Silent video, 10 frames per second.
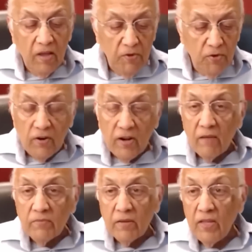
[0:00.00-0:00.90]
Maybe you
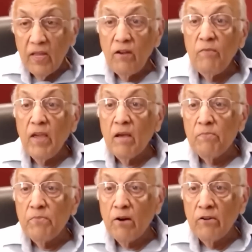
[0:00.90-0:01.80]
overcame something and you
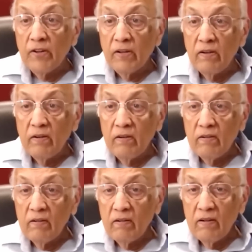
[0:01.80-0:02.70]
became proud of it.
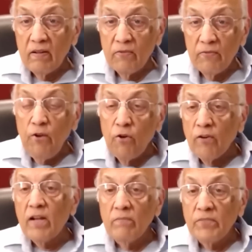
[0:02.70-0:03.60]
When you
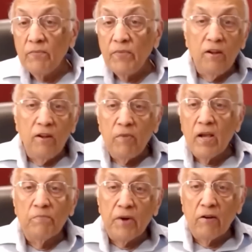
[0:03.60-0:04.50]
overcome something and you
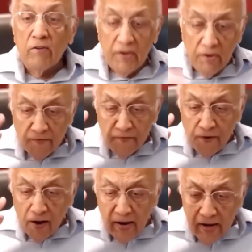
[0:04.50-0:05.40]
become proud of it, you have
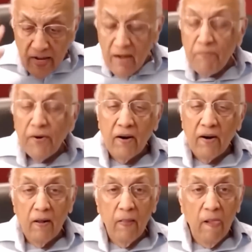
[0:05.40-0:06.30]
fallen
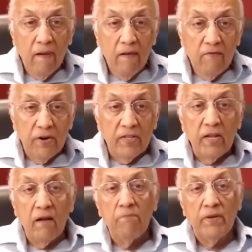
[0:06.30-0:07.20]
deeper. For
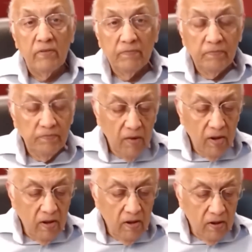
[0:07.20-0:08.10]
example,
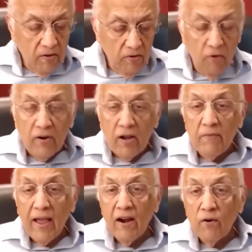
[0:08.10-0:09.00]
you
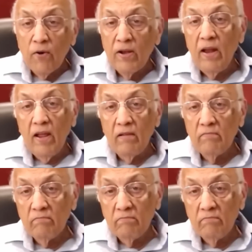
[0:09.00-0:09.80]
overcome anger one day.